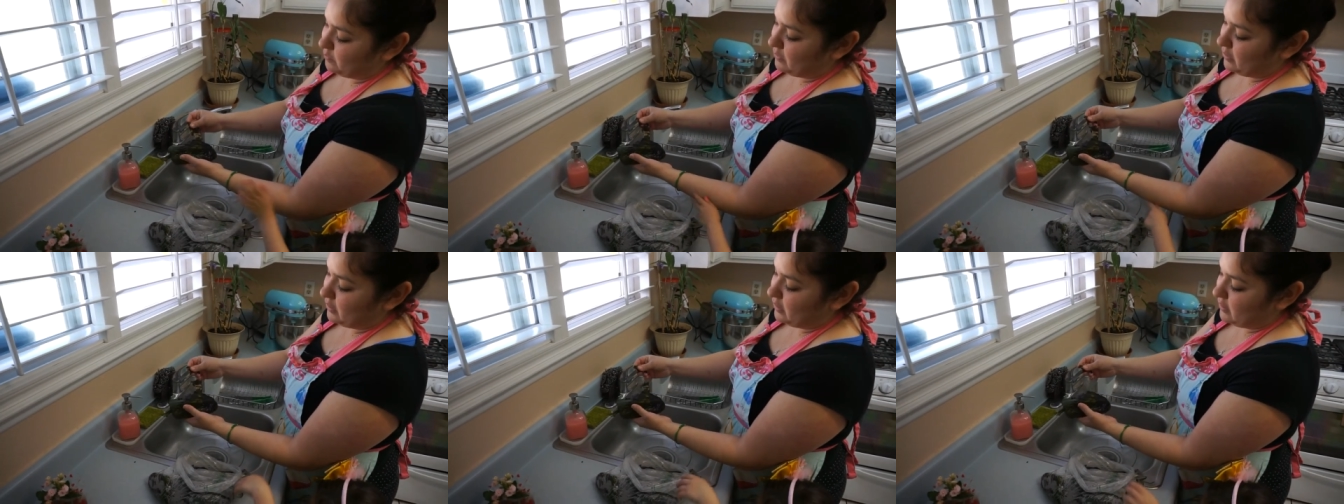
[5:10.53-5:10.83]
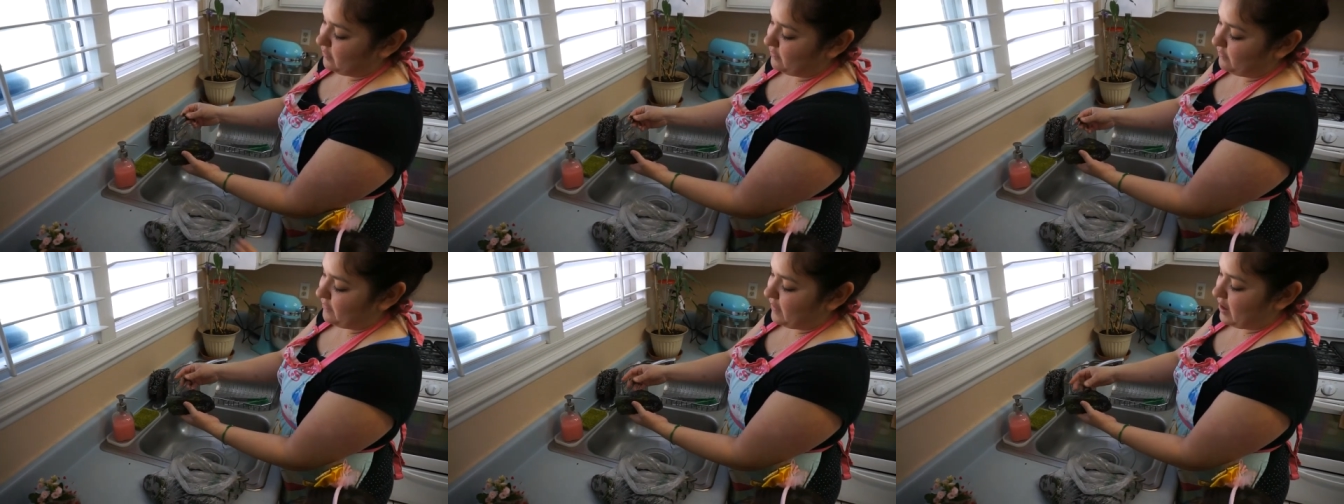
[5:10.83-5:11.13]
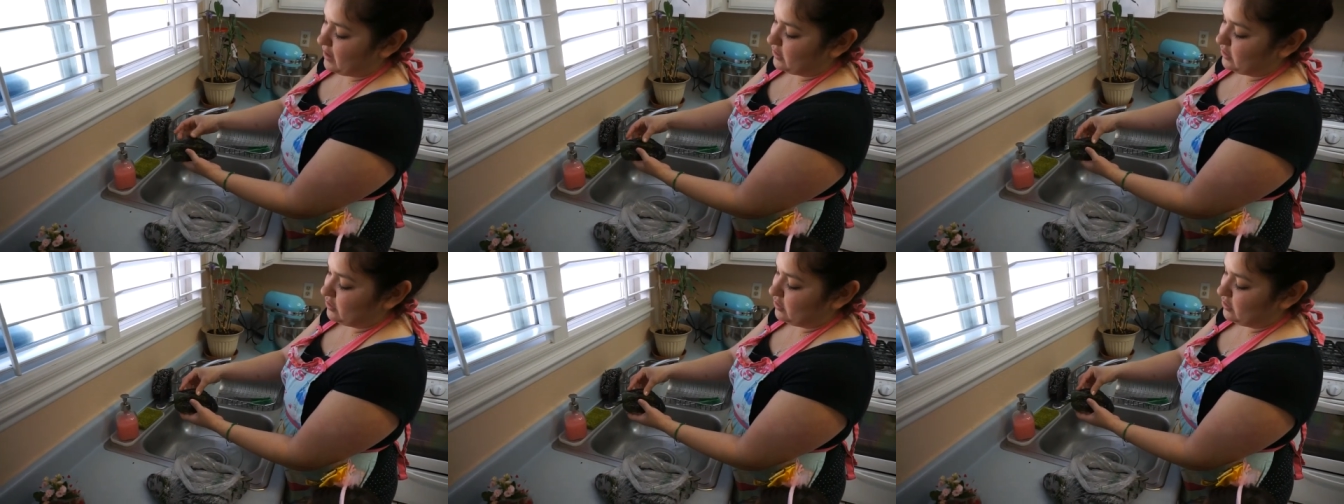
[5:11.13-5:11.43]
peel it
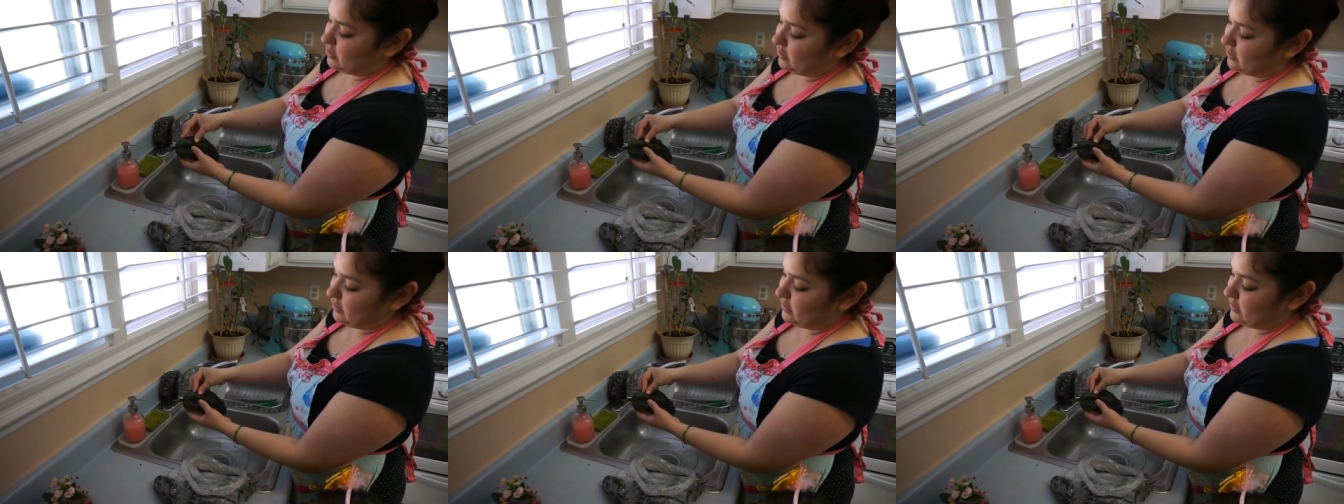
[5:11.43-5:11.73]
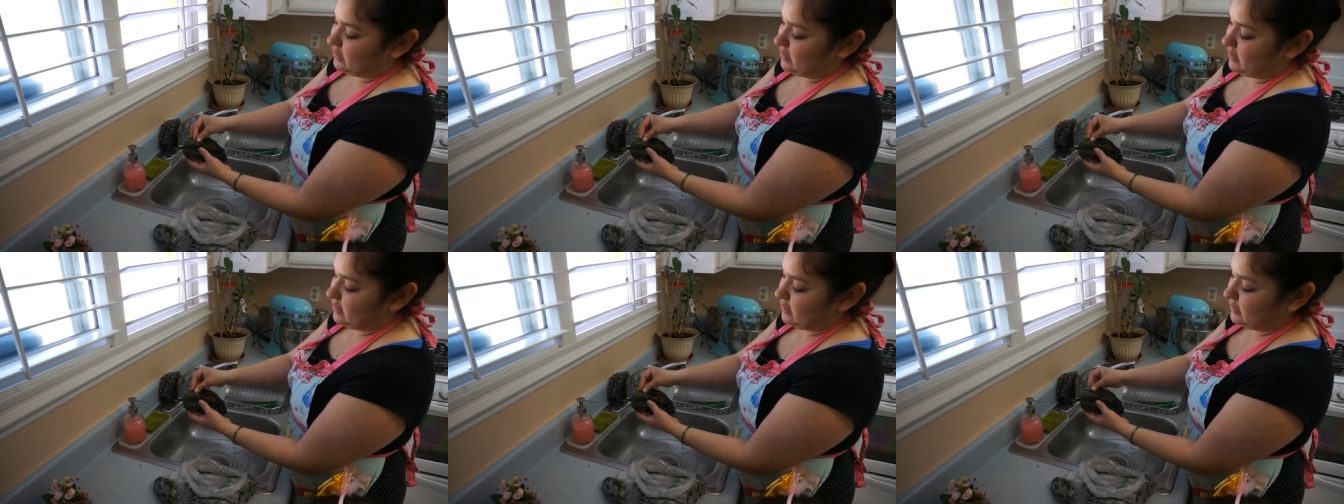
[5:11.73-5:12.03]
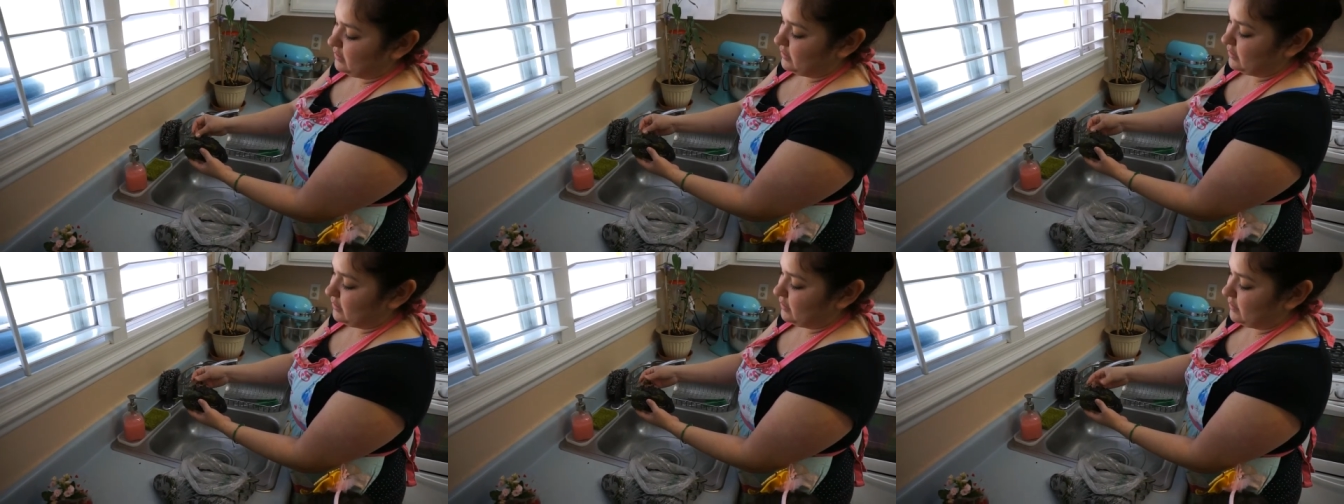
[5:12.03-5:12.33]
faster. Do you see
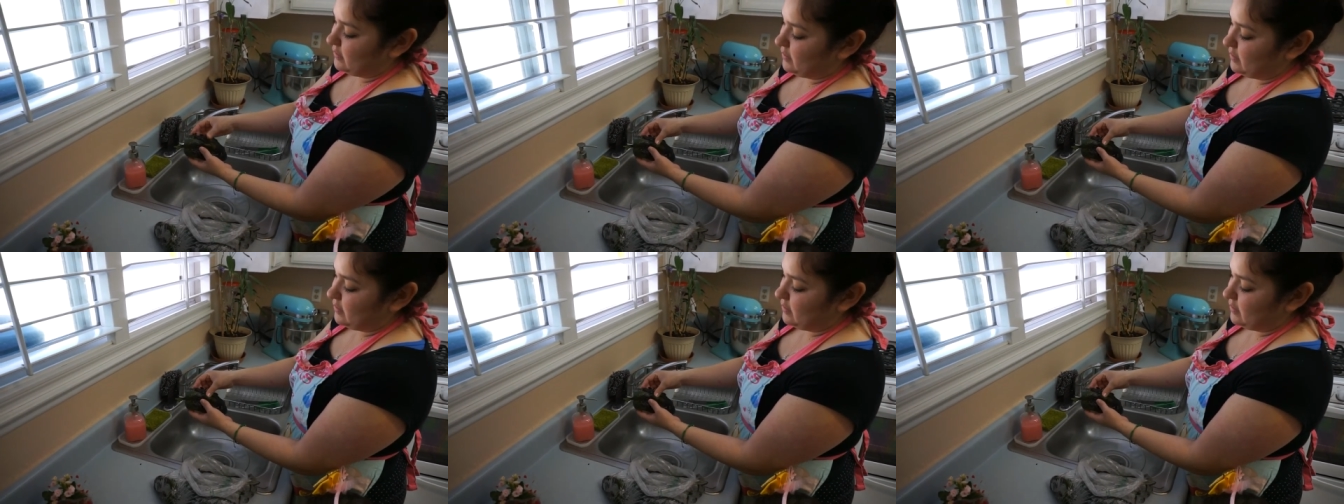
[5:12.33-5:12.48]
this?